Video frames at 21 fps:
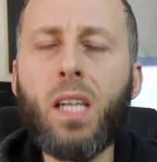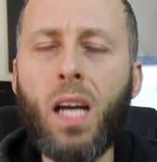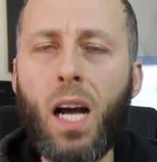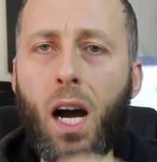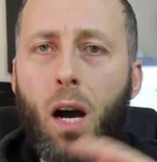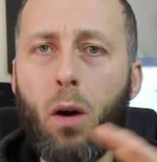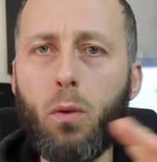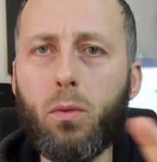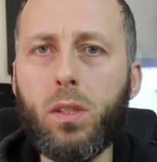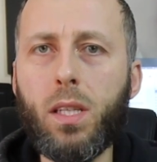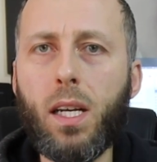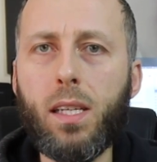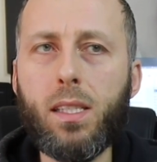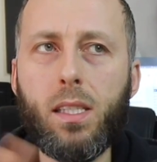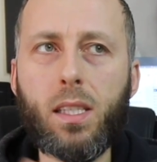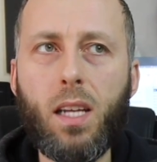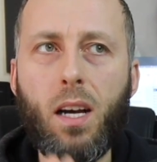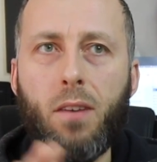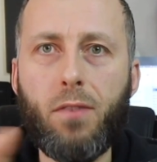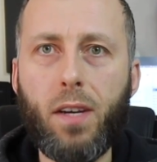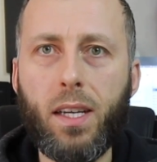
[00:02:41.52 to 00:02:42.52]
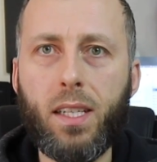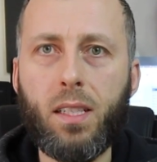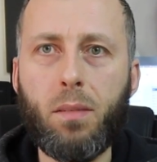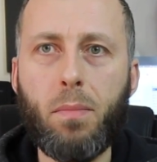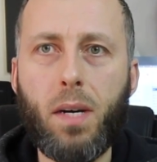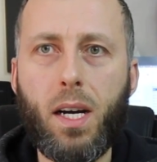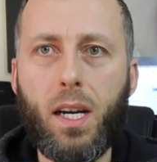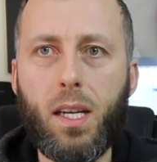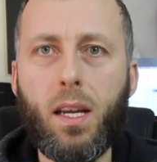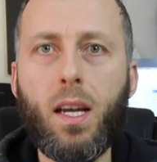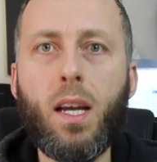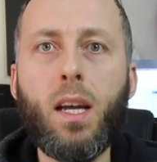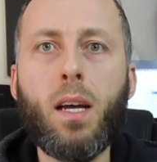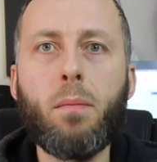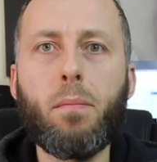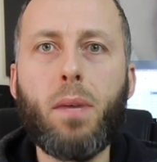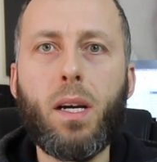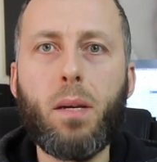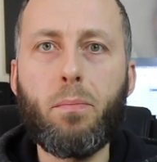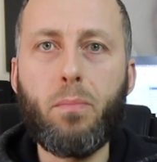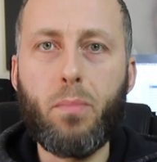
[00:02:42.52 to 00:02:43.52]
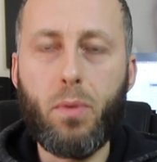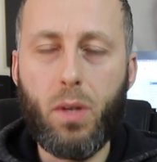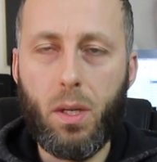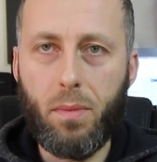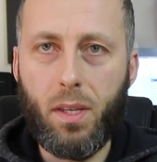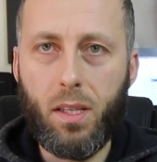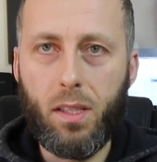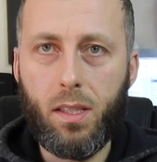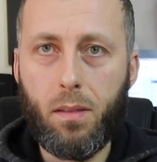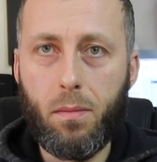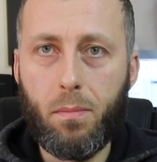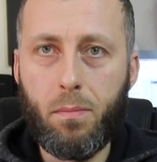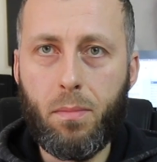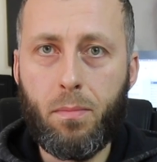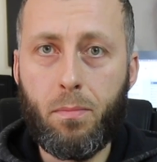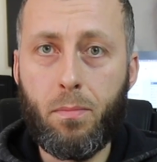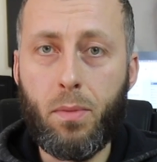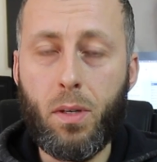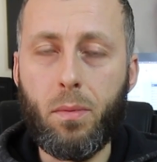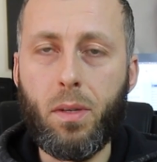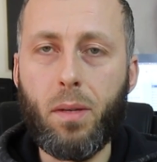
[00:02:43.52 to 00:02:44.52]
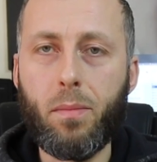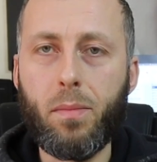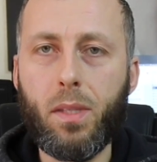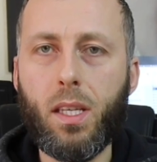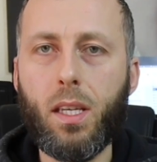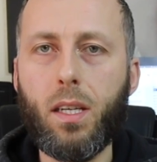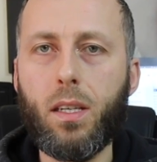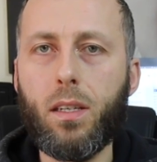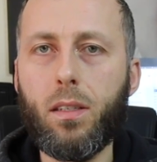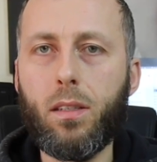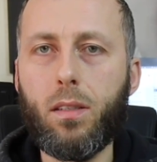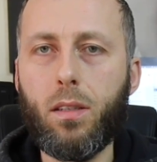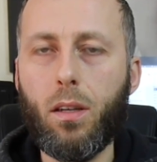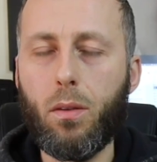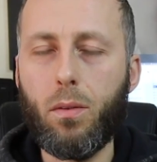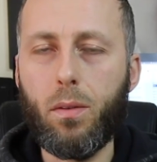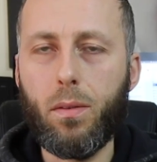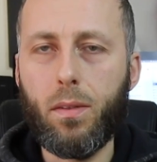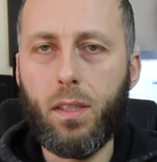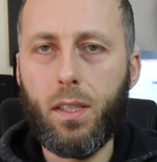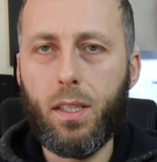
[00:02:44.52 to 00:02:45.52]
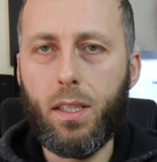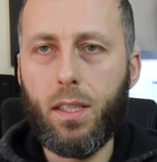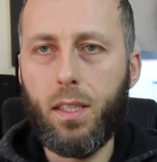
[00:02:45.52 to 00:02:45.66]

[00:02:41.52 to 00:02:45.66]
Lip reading: how does it affect my premiums here. So